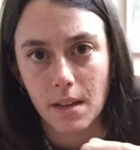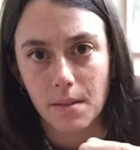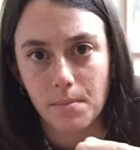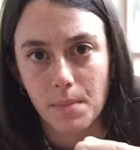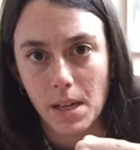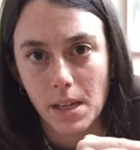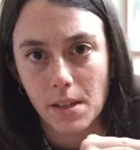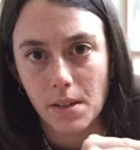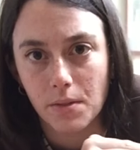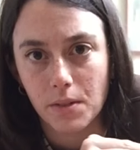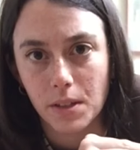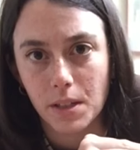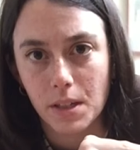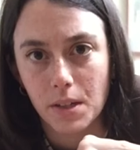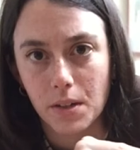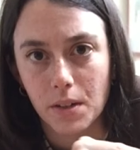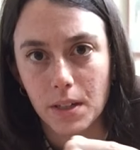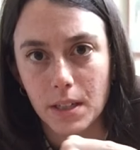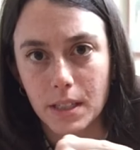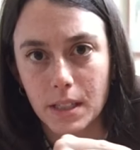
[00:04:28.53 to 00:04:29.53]
making really
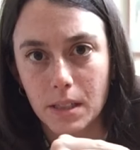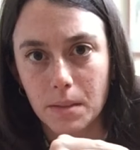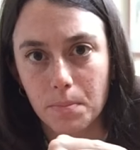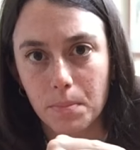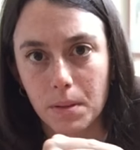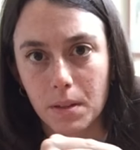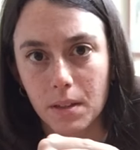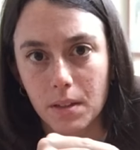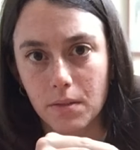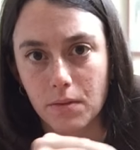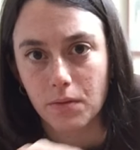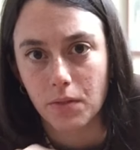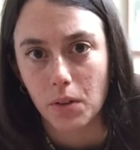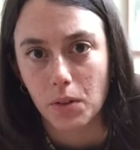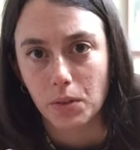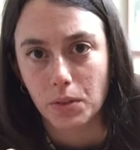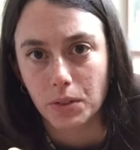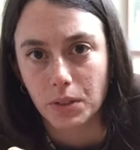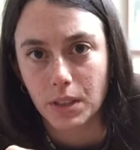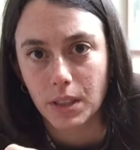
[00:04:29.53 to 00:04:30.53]
crisp
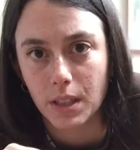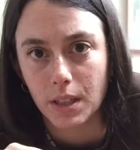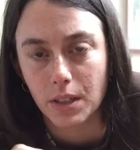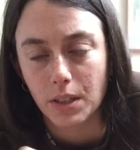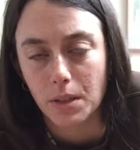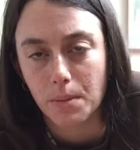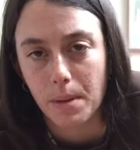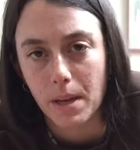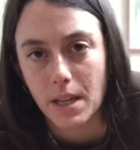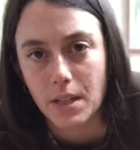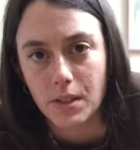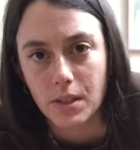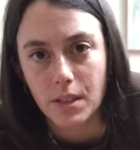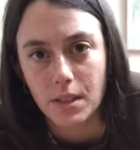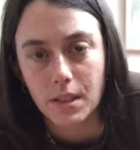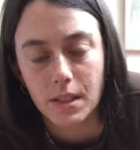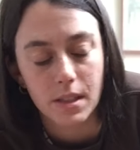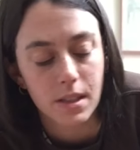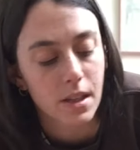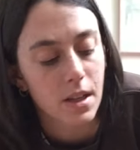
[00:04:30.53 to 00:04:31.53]
fold on your
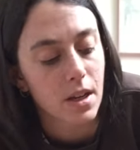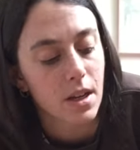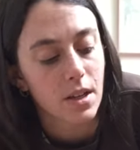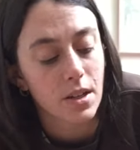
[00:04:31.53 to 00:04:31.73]
pages.